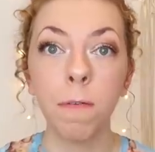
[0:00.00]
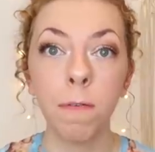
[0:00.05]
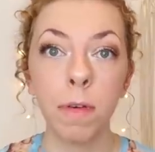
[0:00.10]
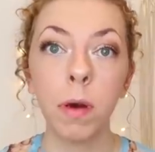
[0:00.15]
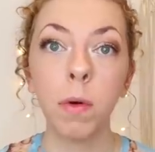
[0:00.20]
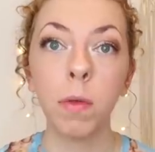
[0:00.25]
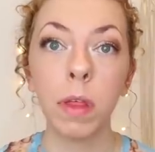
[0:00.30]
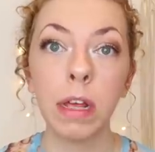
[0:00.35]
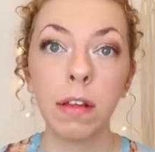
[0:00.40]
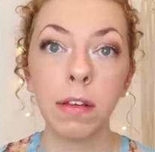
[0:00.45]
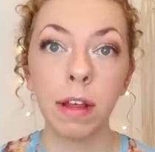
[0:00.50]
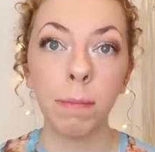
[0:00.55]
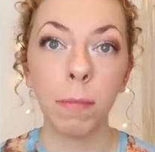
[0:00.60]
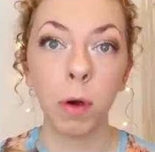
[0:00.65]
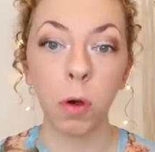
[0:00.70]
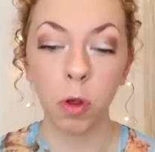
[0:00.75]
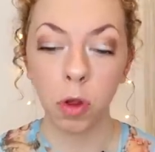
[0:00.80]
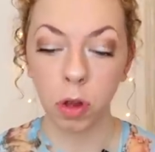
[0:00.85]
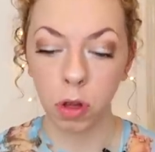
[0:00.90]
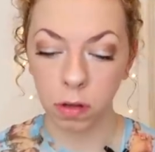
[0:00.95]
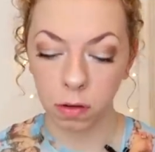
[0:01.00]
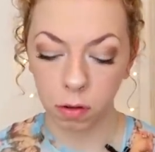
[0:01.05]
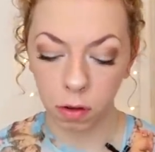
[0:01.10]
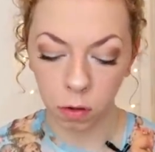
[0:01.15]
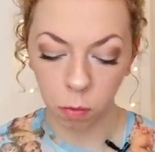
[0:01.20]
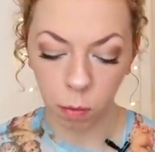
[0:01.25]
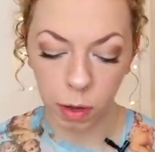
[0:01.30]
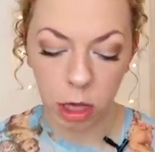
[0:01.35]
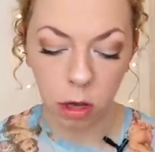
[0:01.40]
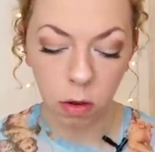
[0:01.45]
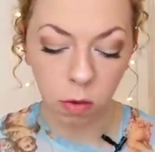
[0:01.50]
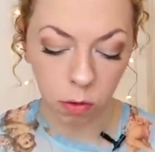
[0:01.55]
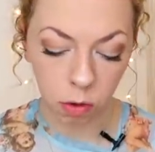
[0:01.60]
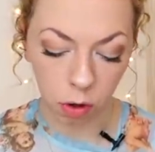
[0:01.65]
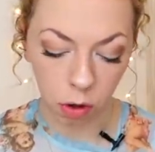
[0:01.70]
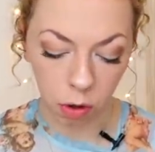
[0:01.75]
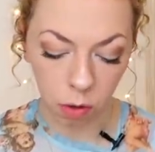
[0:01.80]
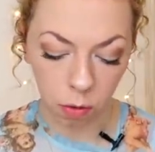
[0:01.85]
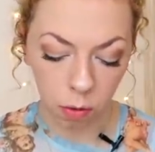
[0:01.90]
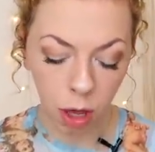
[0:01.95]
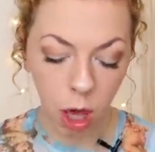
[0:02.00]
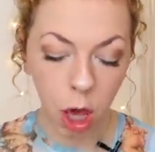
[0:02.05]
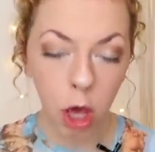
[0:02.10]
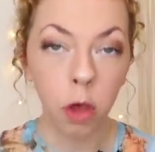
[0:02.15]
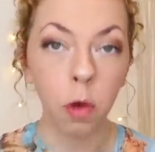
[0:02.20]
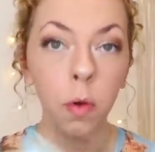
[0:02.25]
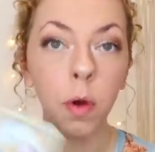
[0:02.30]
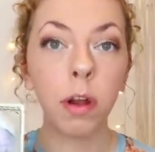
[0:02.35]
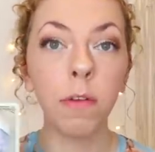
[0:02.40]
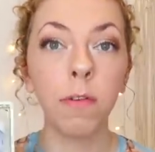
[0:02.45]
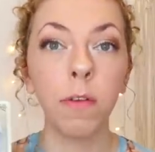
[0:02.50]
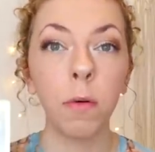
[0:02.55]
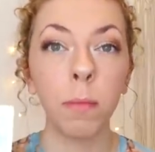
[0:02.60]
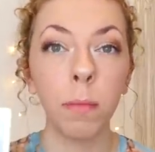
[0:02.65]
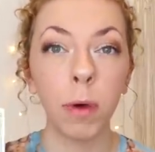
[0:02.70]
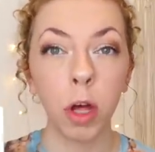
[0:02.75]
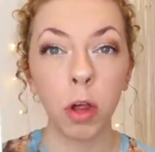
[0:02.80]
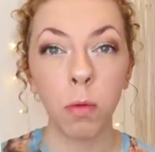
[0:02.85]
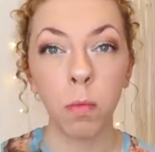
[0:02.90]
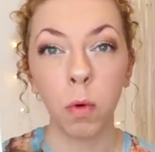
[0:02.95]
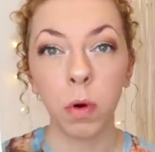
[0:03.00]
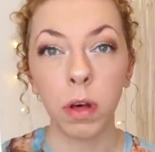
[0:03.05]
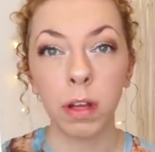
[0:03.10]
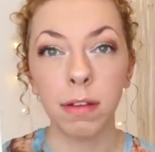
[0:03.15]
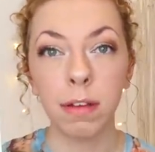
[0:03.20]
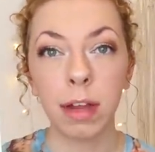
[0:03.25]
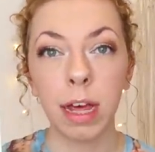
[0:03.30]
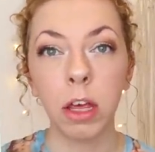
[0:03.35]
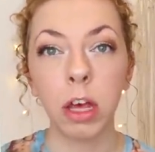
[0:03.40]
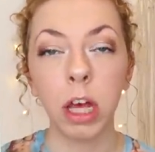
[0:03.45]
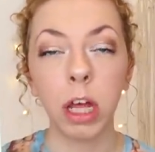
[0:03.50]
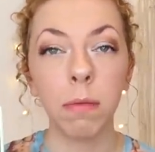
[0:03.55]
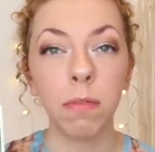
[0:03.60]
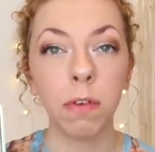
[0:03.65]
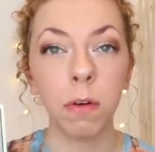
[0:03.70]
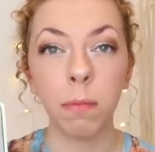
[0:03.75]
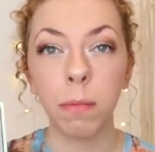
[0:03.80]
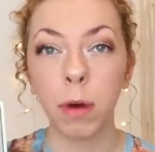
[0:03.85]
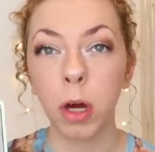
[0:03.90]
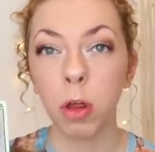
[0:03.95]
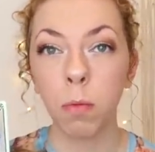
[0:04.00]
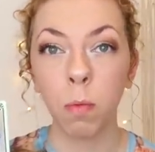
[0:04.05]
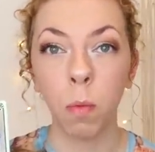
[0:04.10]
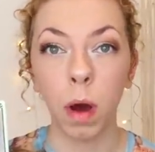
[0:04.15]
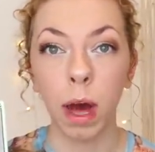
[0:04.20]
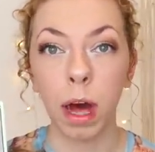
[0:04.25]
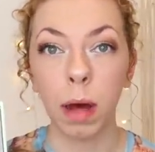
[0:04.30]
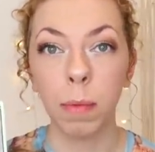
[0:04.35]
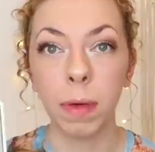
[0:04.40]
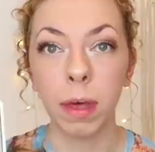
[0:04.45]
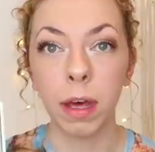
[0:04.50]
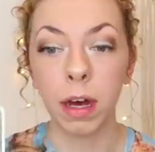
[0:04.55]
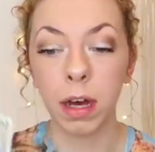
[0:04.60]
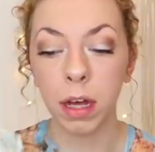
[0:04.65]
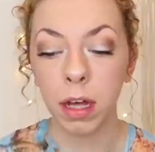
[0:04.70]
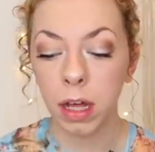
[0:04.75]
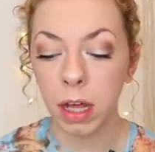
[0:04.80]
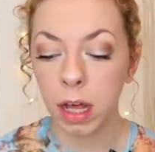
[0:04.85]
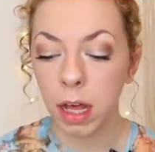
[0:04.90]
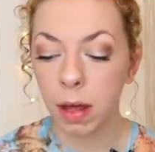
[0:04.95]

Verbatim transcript: Feel these emotions because when you do, you're going to feel much more content. You're going to feel much more happier.